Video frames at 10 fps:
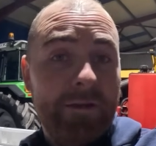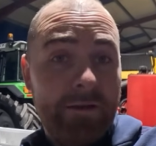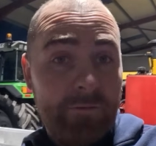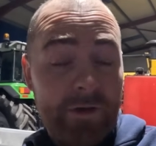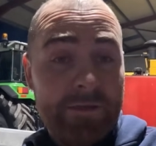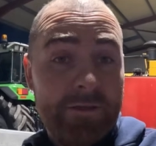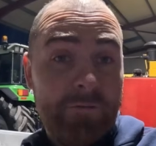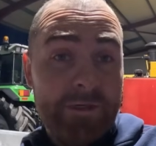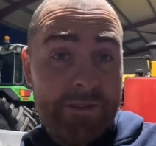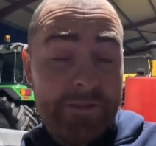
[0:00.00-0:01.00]
go
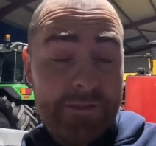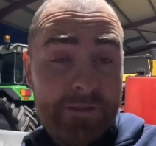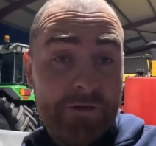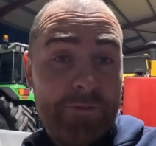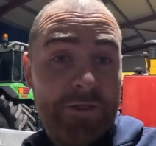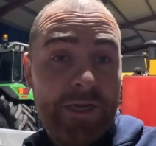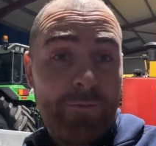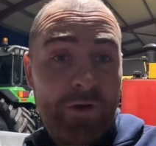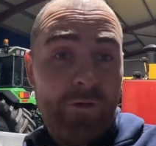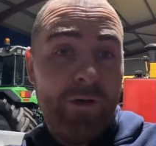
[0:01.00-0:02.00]
into the description down
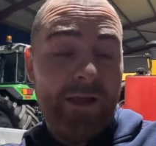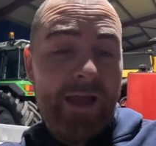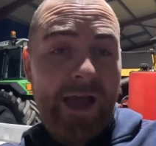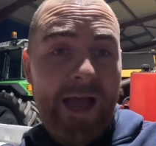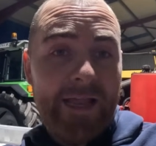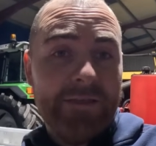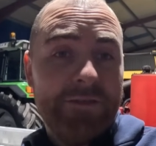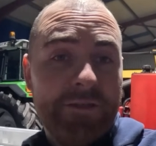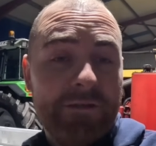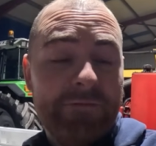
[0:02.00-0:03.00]
below,
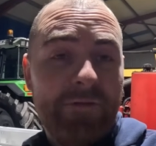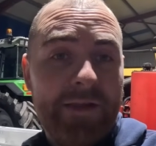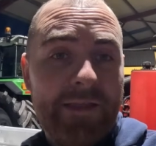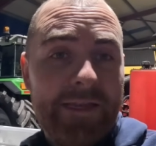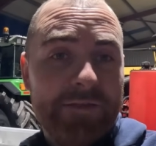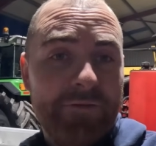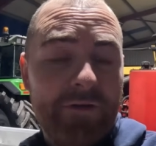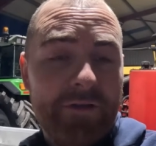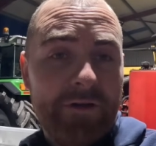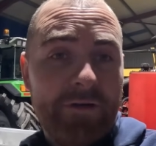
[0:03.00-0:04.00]
and you'll find the links for
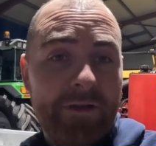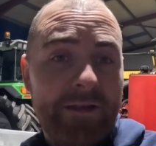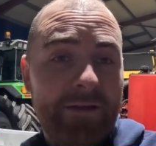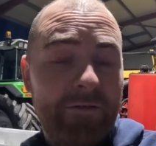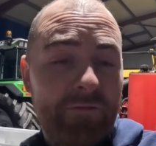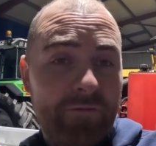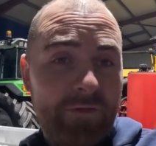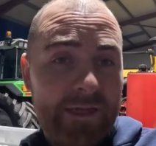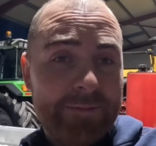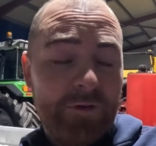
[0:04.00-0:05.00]
their
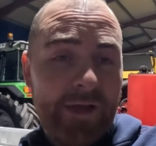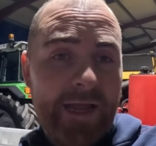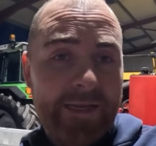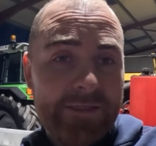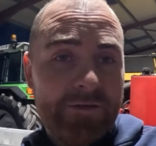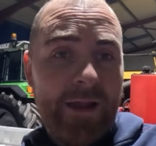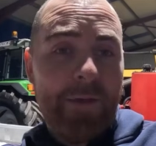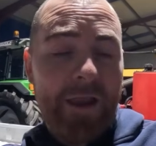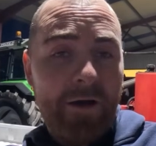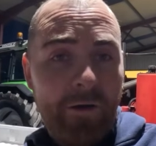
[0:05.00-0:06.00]
Facebook and
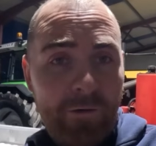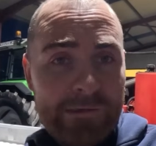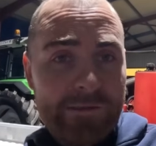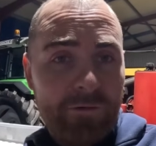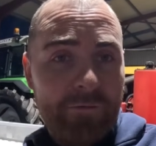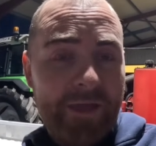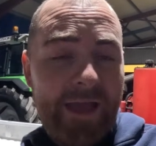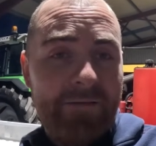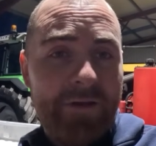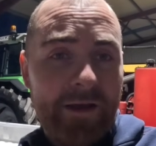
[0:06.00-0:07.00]
Instagram. And also they
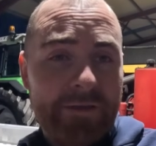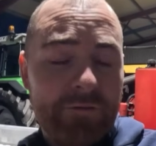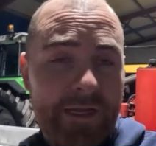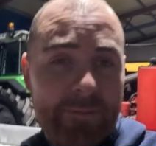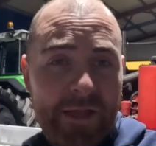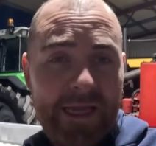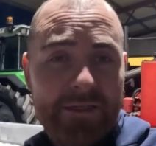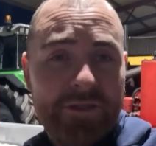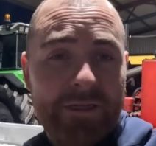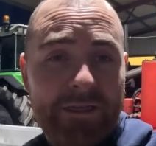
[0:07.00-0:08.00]
have an iDonate
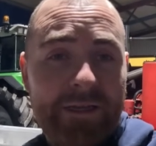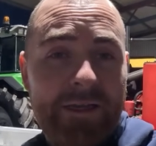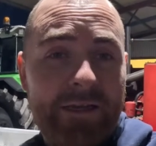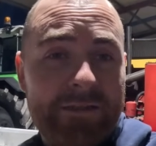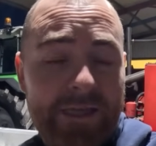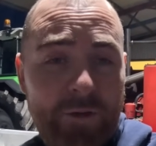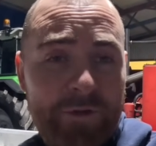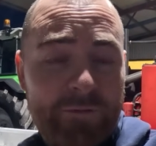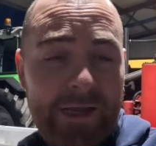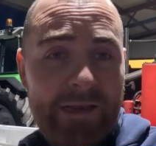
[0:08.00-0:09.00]
page set up
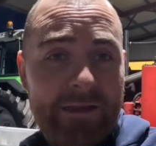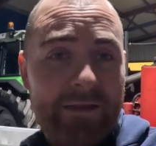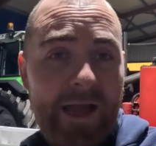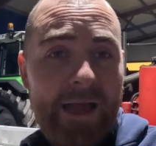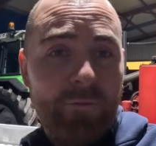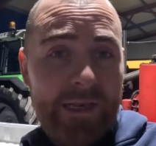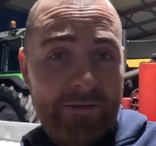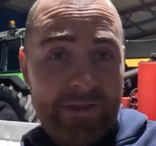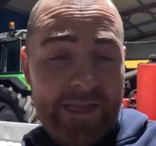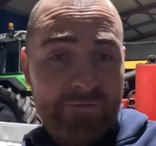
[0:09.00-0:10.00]
as well, and we'll
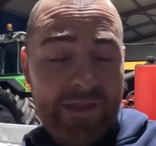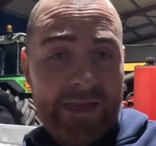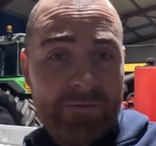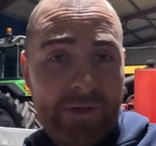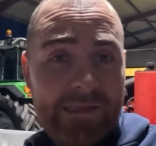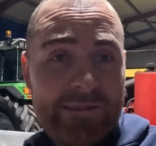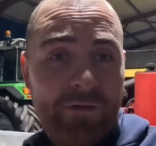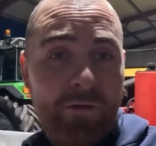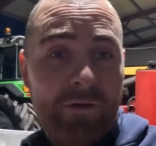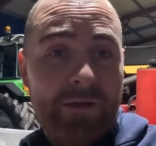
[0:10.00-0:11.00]
leave the link for that as well.
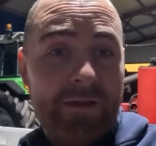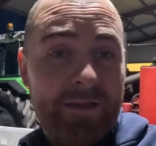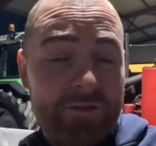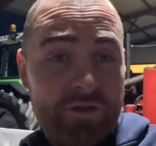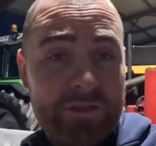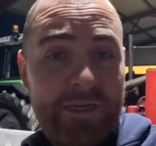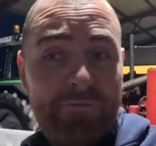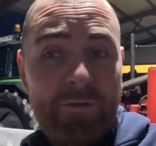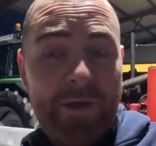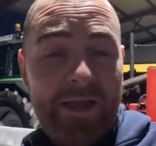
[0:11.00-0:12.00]
So just give
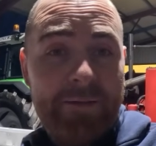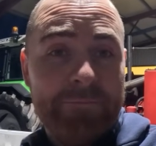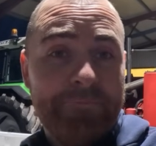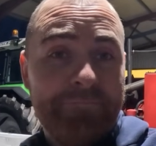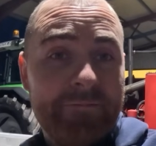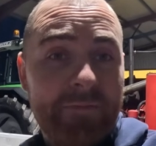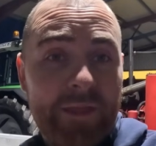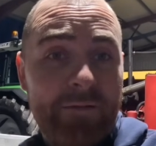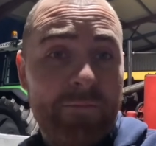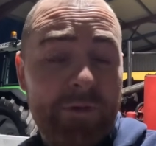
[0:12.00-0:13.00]
them a
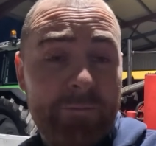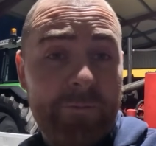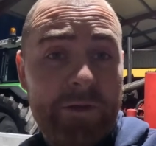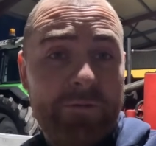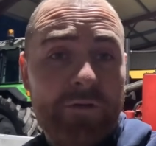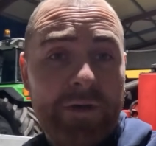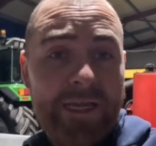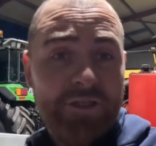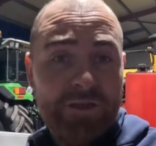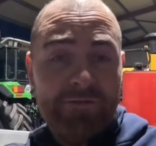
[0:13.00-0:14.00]
bit of a
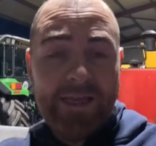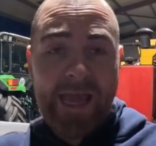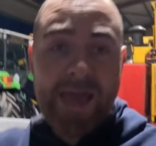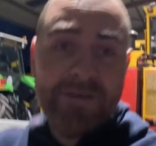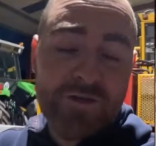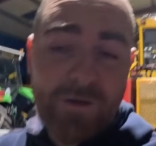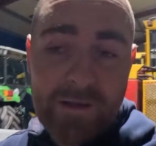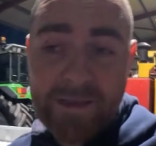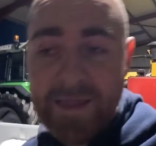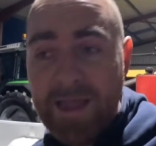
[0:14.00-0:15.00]
donation if you can at
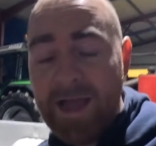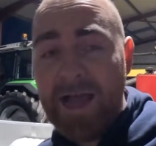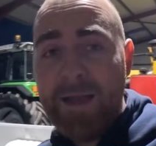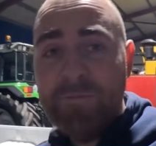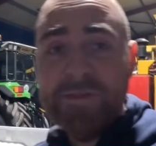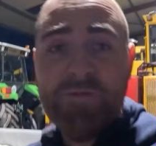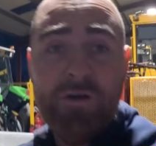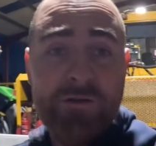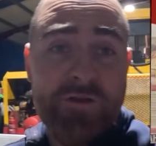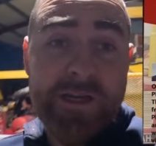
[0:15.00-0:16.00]
all. It's
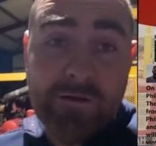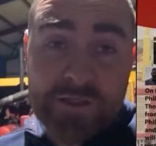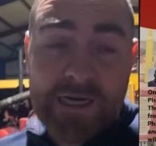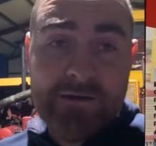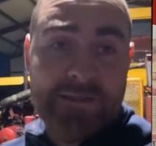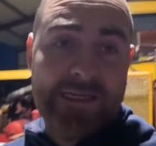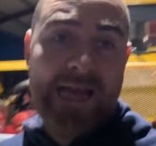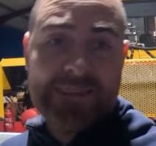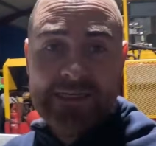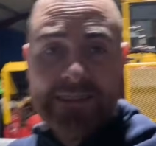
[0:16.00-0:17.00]
for 3 good charities.
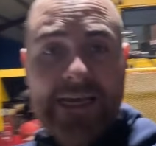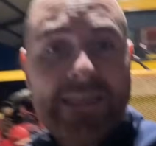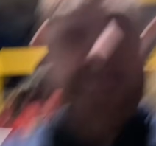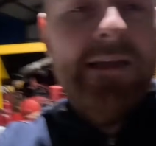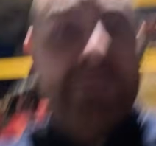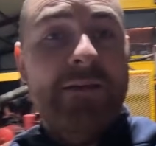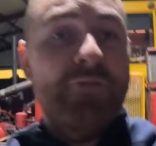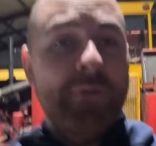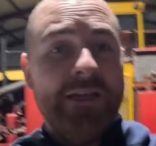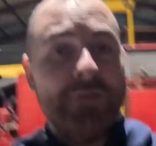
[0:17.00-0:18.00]
As I said, the
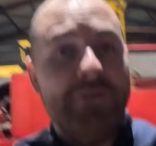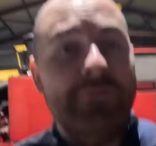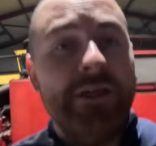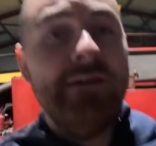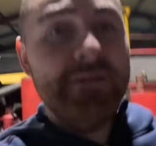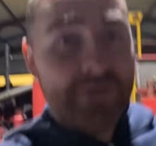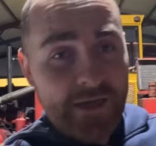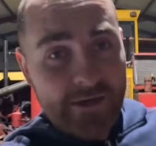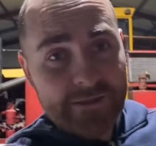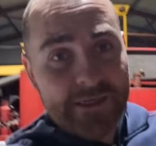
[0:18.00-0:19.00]
information about them charities
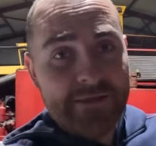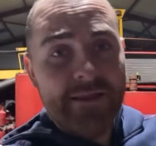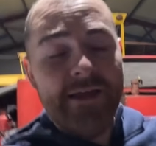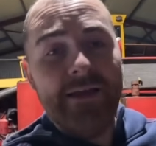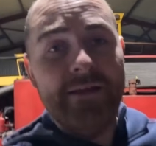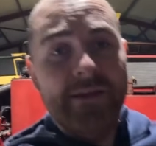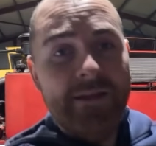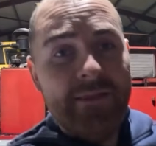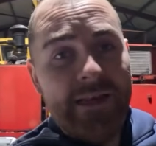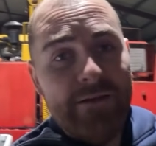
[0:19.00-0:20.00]
is in the
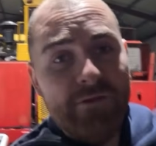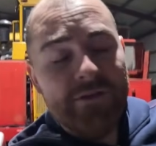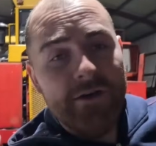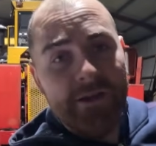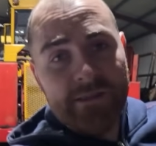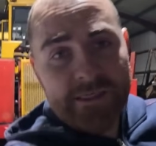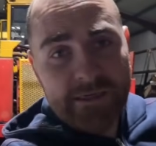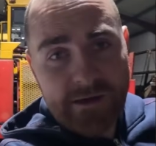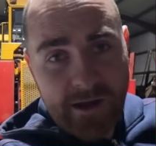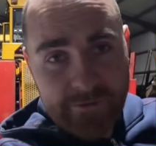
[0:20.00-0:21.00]
leaflet, or you'll see
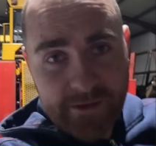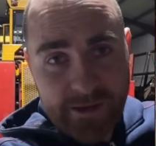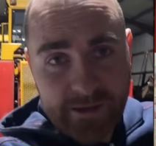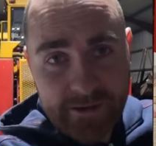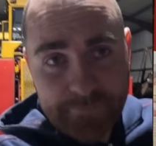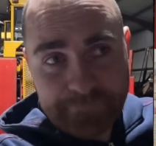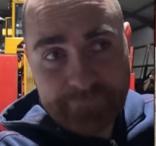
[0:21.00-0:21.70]
it on the